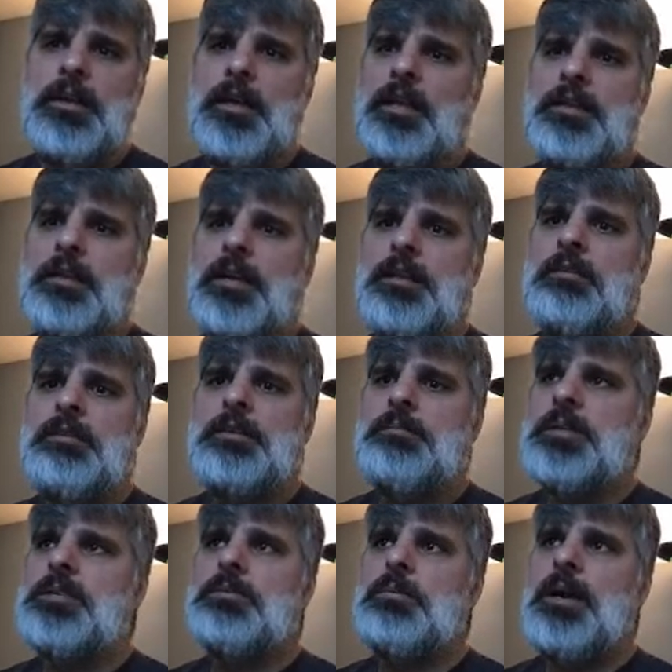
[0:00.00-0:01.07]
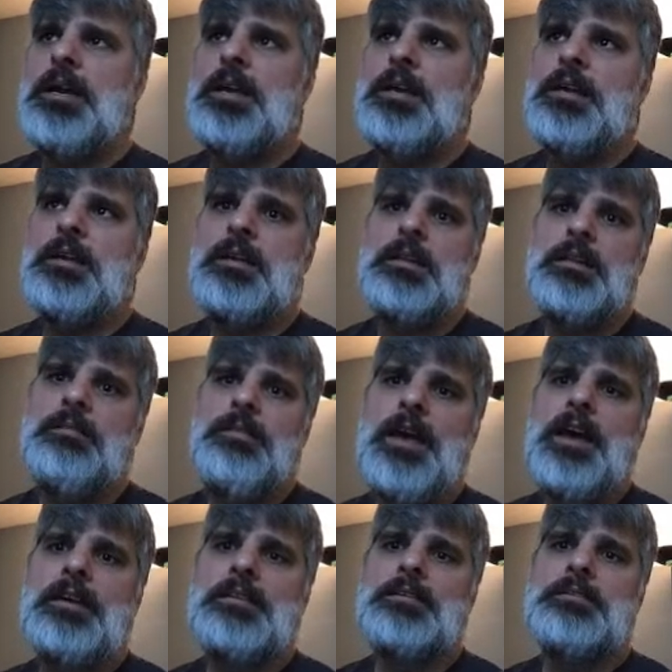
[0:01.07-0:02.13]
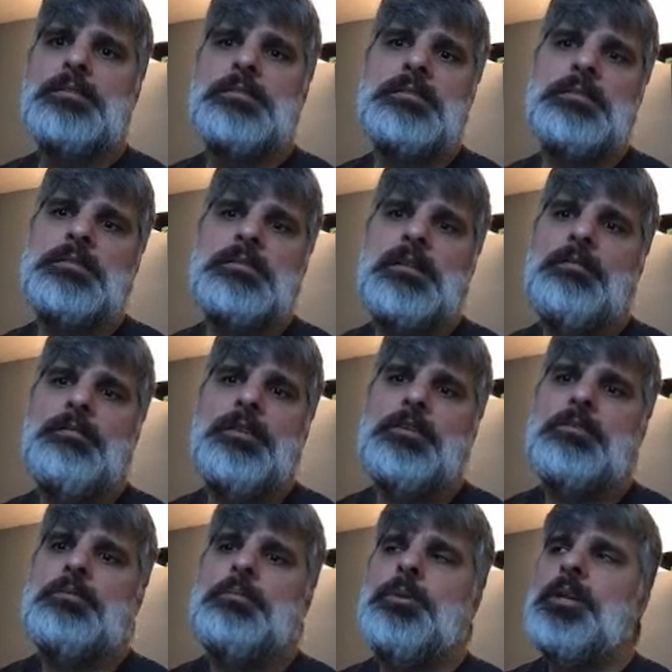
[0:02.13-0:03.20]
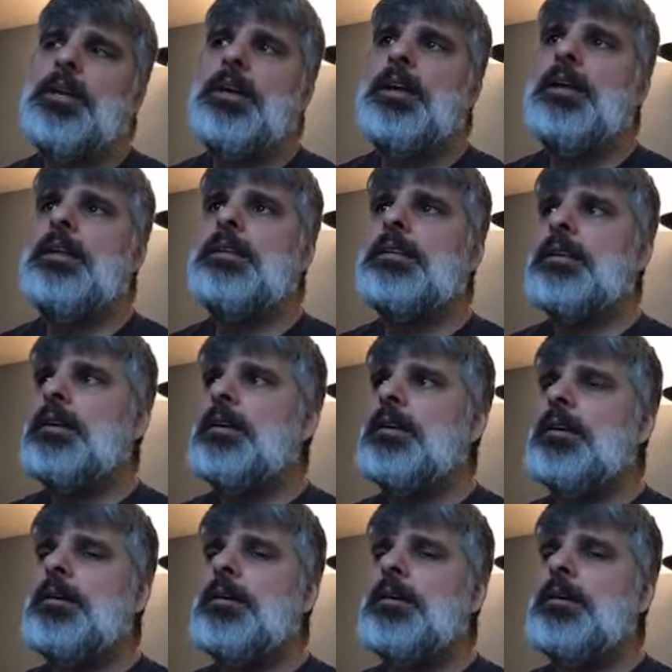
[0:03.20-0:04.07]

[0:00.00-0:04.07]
and the other is misweighing the factors of the 2 plays.